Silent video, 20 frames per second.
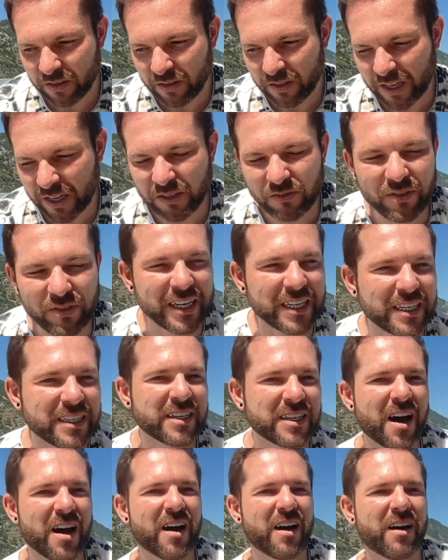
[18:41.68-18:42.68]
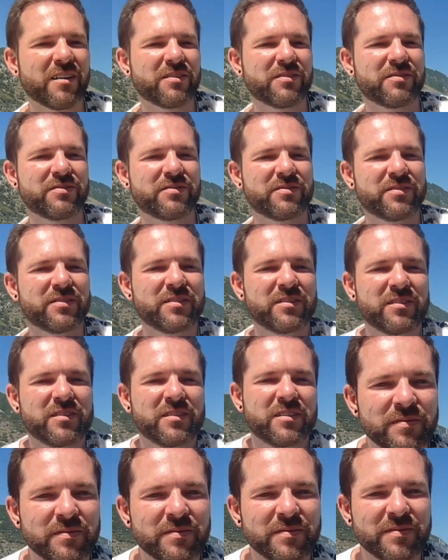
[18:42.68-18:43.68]
That's really tough.
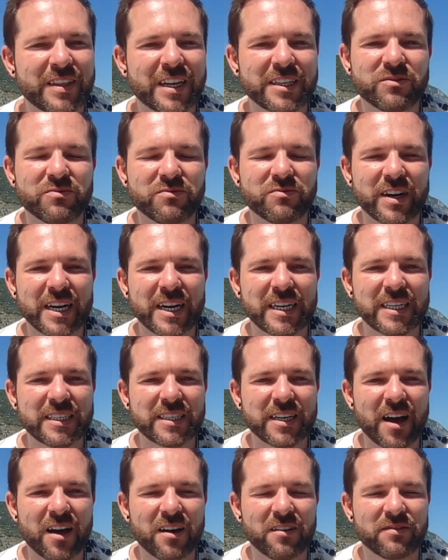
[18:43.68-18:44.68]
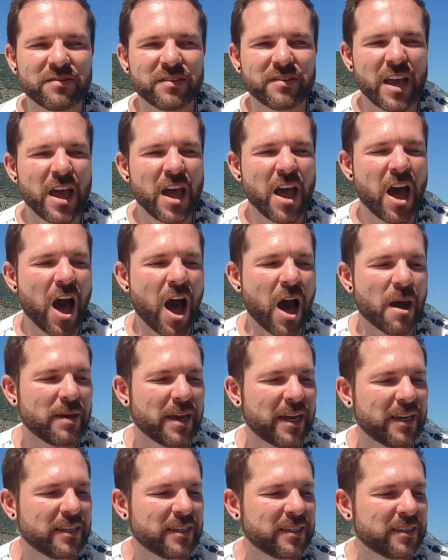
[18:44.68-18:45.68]
That's really tough. I
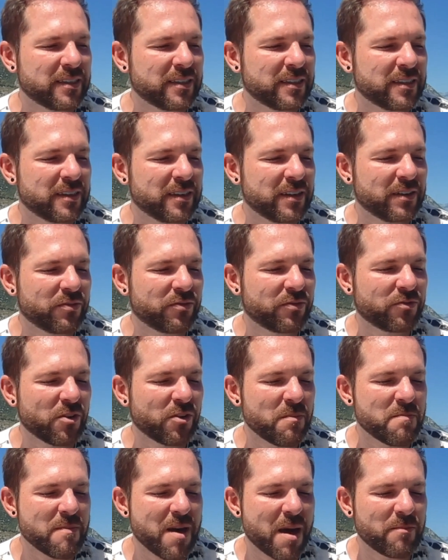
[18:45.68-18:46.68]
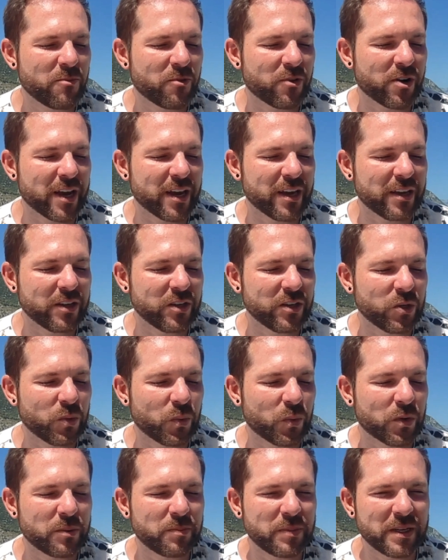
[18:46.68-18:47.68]
mean, from memory,
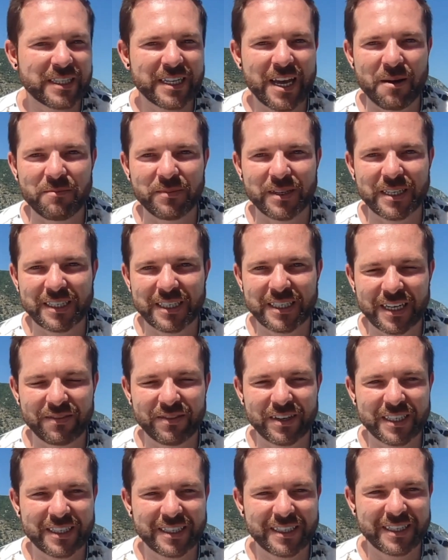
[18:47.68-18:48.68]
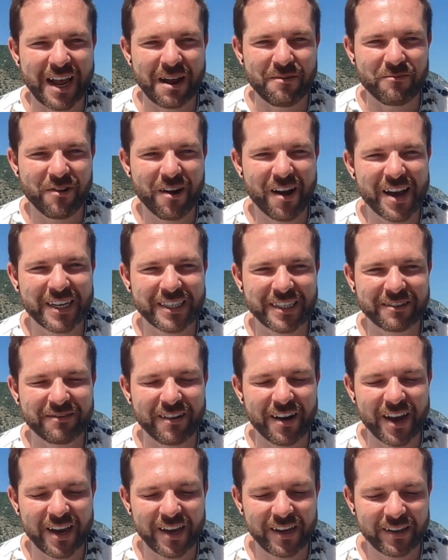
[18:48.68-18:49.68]
you would be tempted to give it to Sam Ryder,
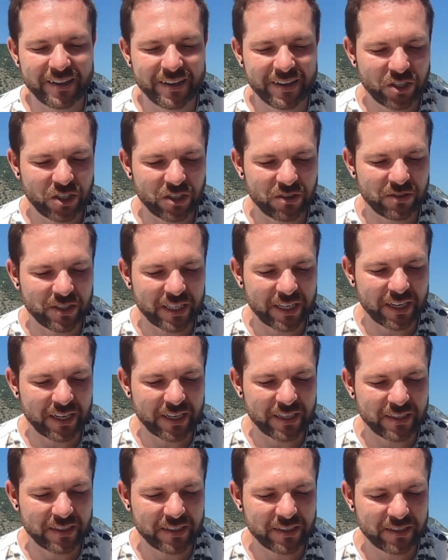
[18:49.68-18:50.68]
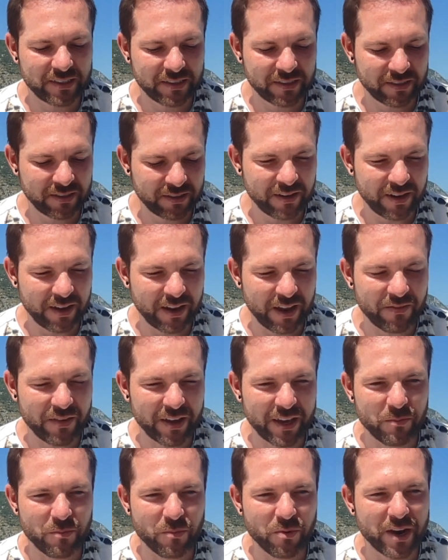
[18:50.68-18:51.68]
right? Due to his
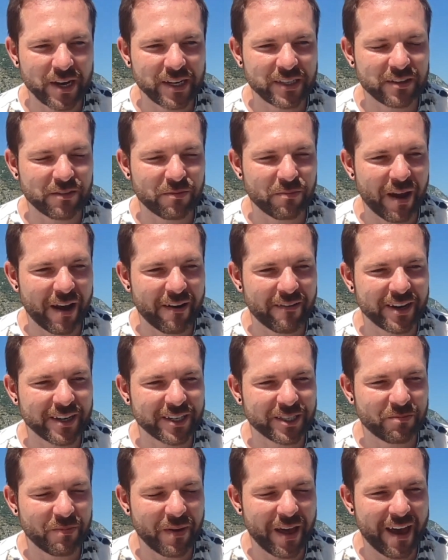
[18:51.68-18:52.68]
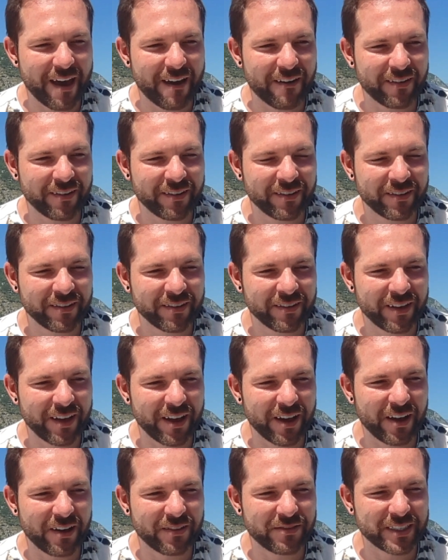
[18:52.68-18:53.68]
loving embrace of Marius Baer
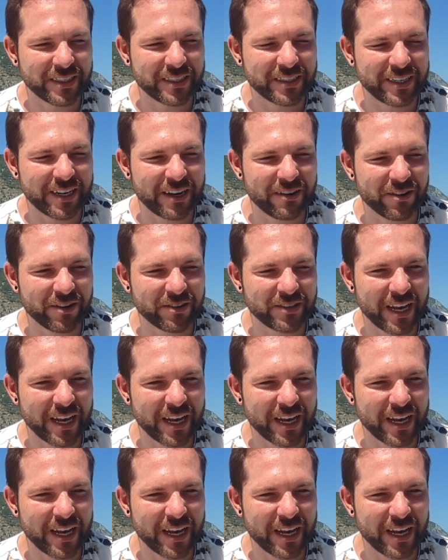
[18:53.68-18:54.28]
after zero